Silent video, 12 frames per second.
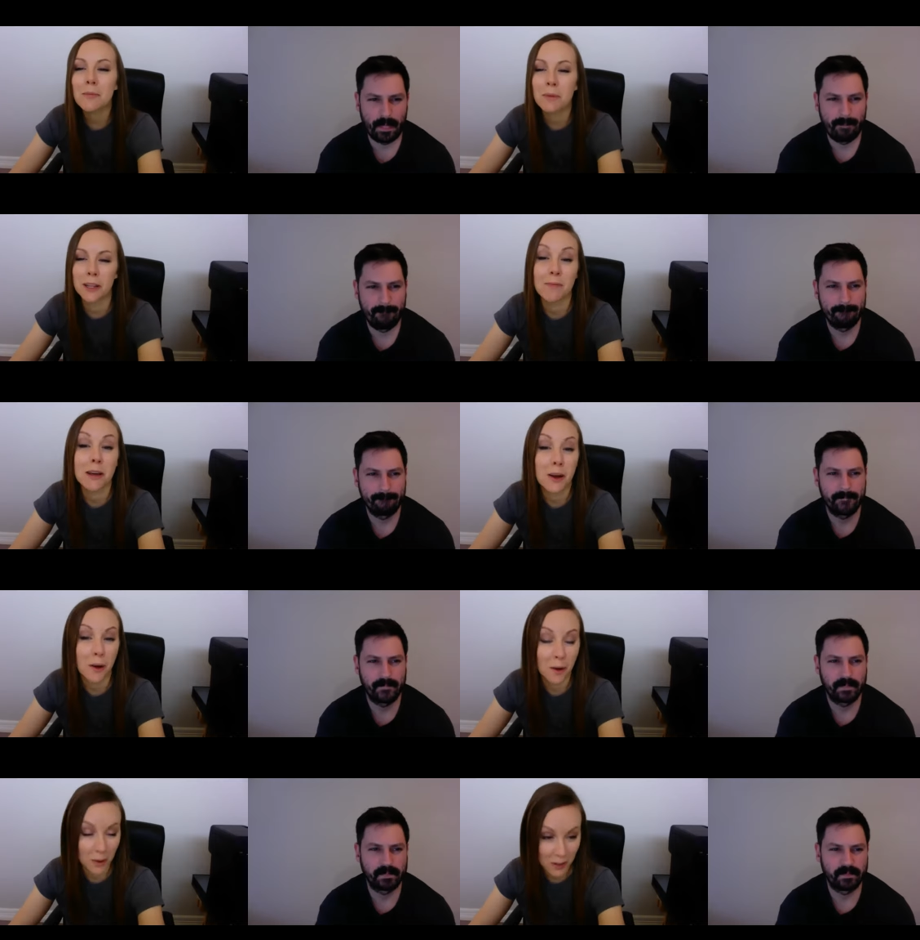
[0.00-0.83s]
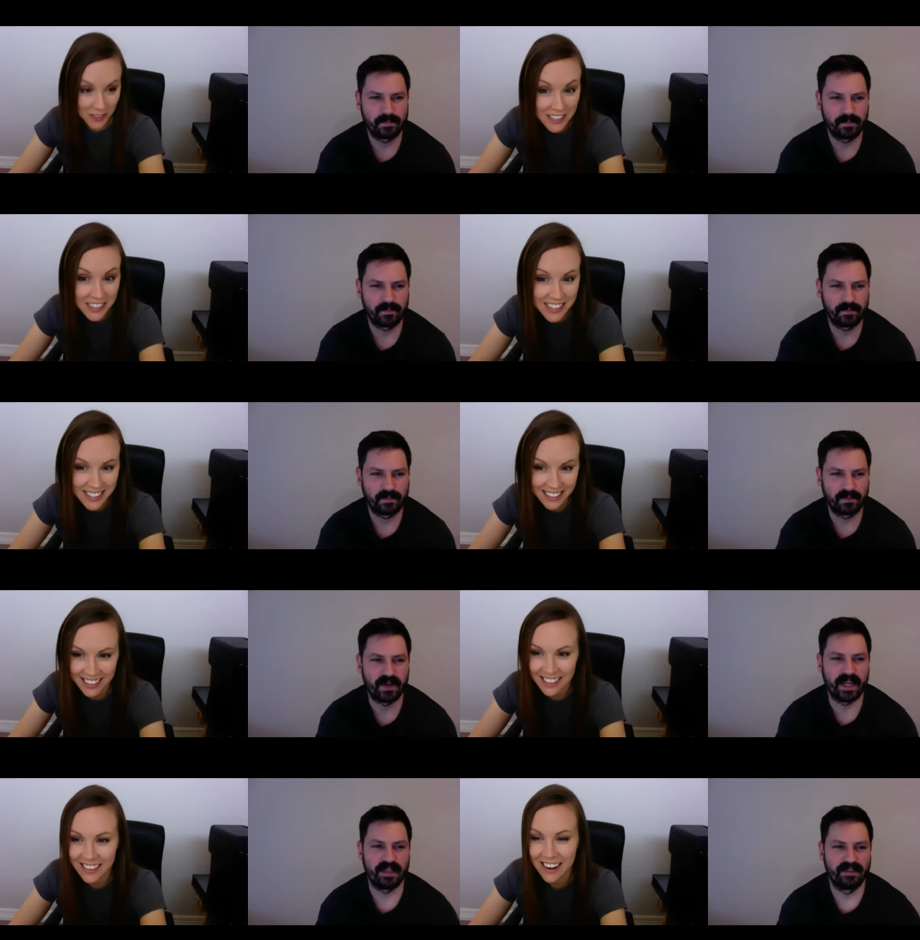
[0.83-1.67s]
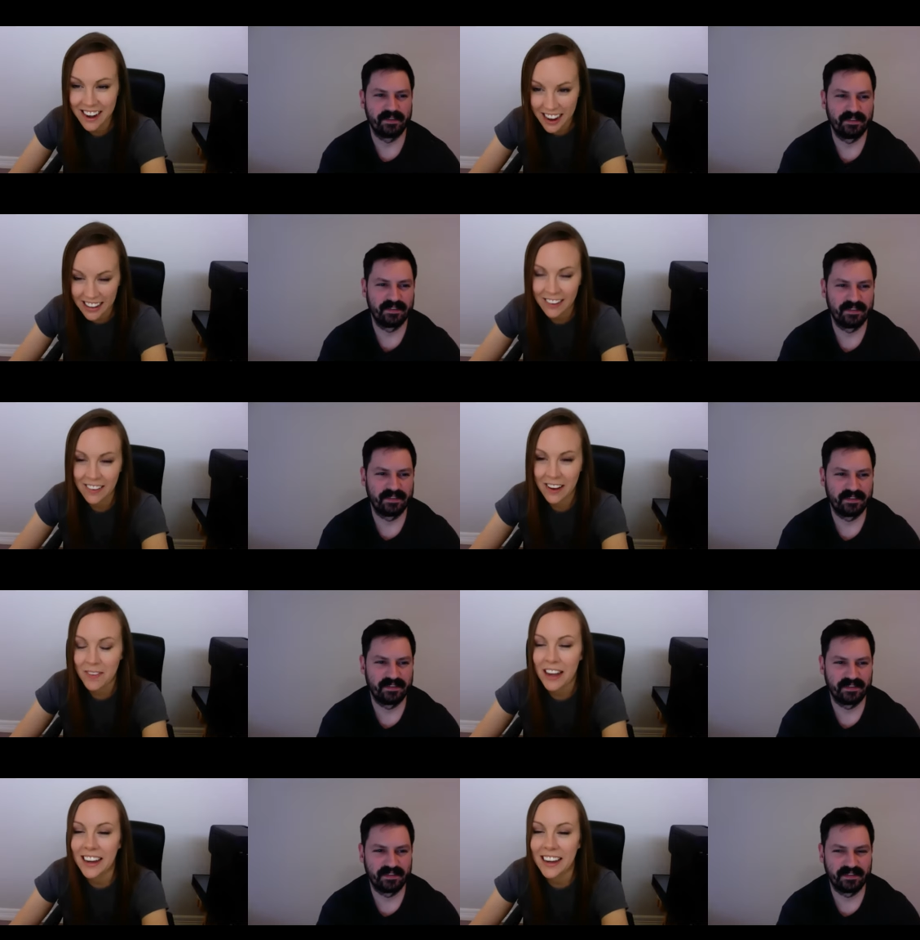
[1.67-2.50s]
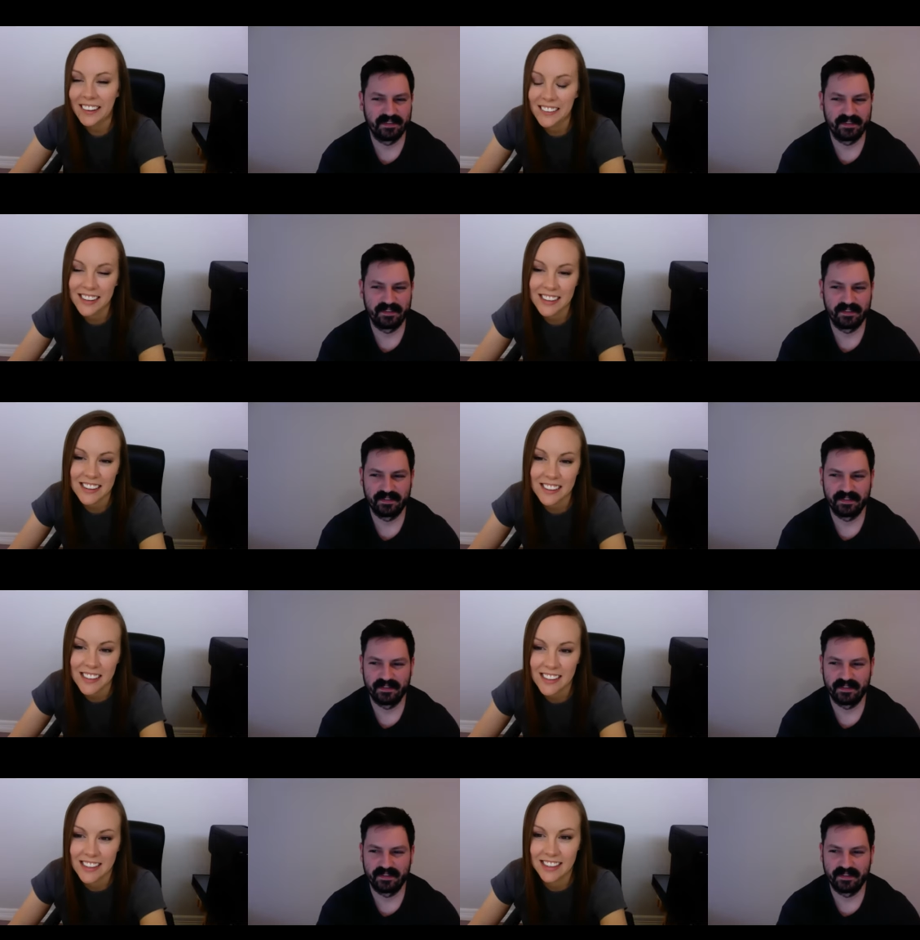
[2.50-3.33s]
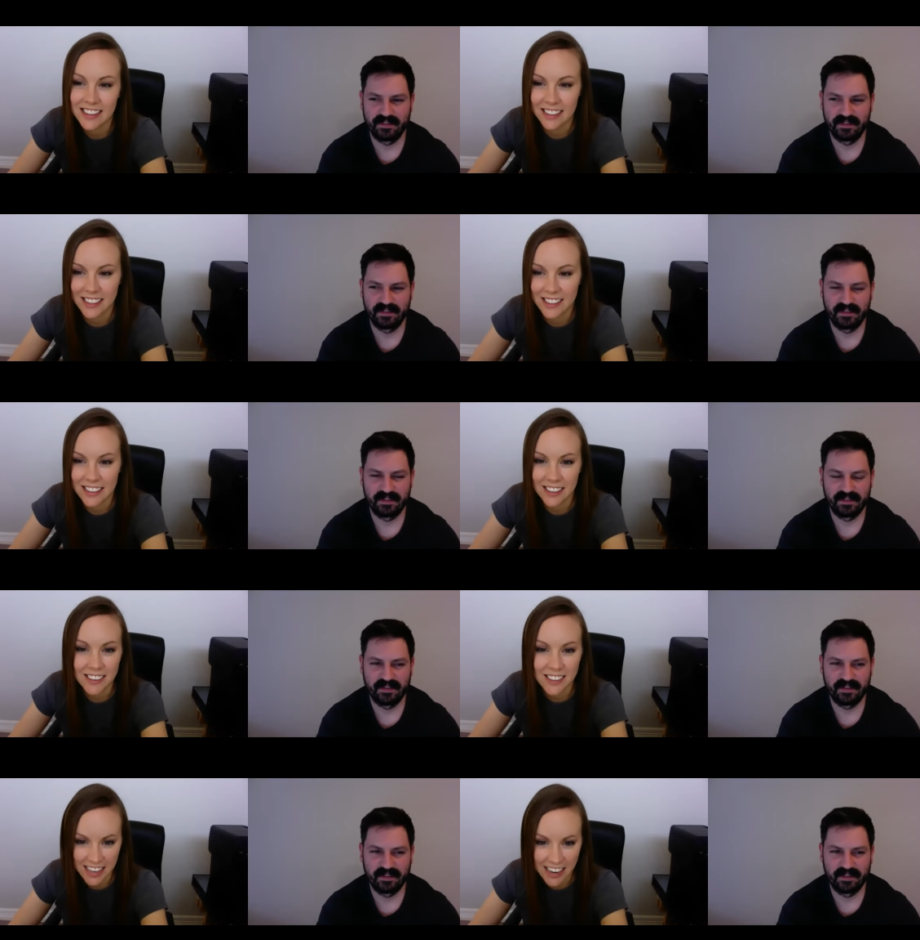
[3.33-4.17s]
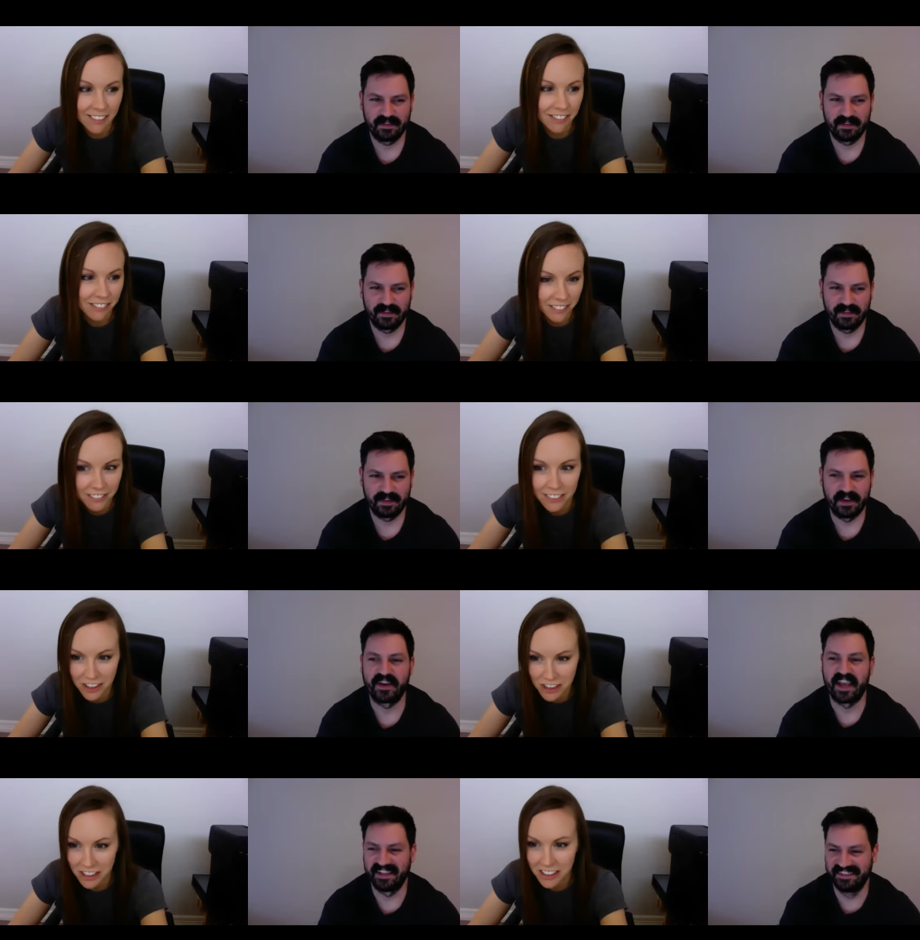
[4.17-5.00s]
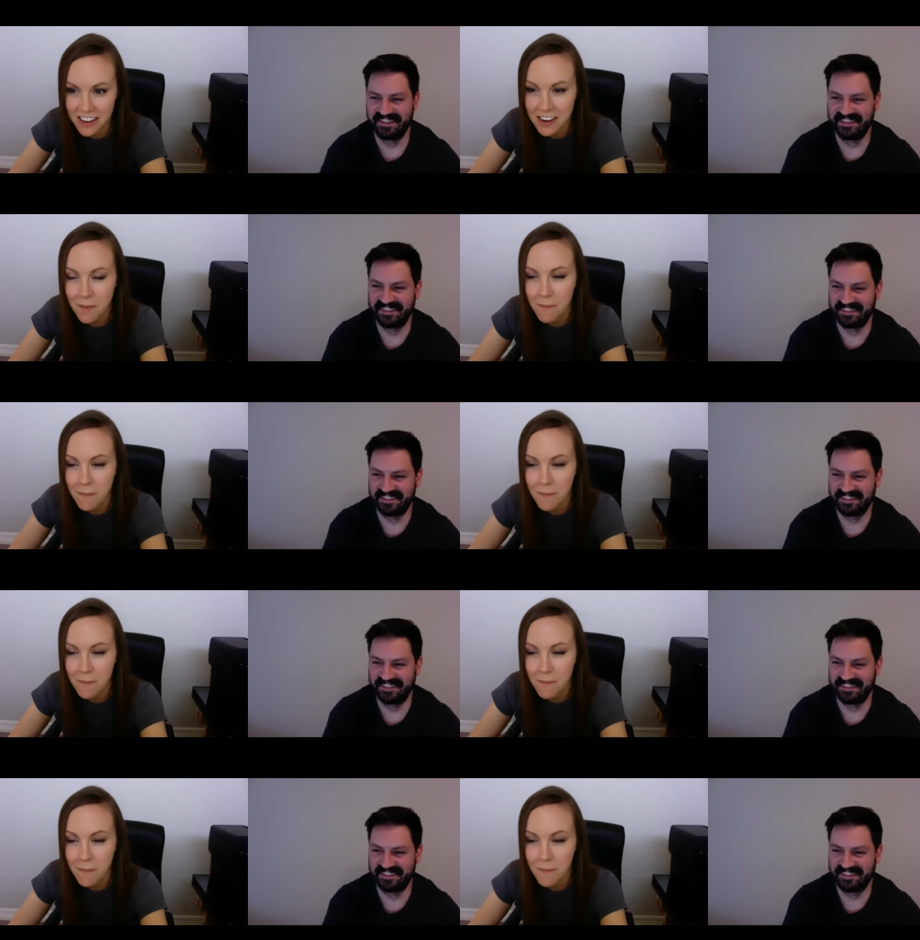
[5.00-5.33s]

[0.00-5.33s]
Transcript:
Speaker 1: put them on hold. They're okay. not going back out until it's considered safe for okay. sure.